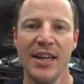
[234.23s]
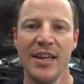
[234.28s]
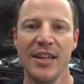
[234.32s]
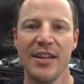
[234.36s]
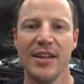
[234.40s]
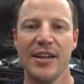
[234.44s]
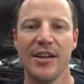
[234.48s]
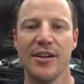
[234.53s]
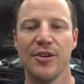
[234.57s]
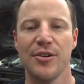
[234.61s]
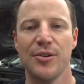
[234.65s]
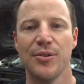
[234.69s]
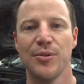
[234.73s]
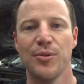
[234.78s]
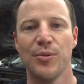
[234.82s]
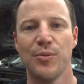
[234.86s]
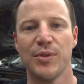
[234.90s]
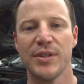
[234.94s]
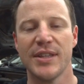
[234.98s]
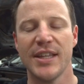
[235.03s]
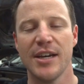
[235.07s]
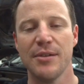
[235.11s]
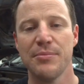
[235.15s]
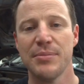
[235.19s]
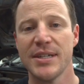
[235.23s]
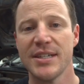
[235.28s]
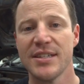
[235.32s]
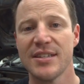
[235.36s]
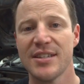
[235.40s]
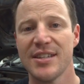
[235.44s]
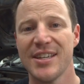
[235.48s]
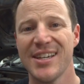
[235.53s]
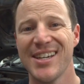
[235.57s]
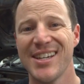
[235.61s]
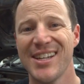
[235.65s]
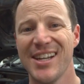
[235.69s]
Now, with that being
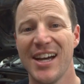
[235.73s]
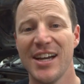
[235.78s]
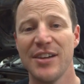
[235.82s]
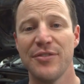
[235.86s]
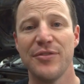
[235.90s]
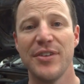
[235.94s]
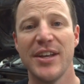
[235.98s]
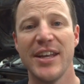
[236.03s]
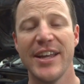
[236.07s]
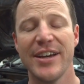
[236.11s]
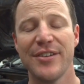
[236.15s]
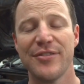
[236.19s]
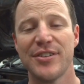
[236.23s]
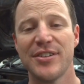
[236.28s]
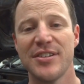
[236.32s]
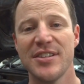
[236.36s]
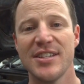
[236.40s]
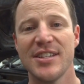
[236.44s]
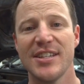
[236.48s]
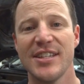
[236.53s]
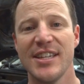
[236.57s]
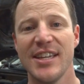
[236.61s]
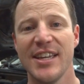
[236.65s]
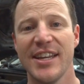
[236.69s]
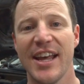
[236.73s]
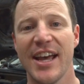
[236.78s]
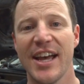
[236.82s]
said, I've never seen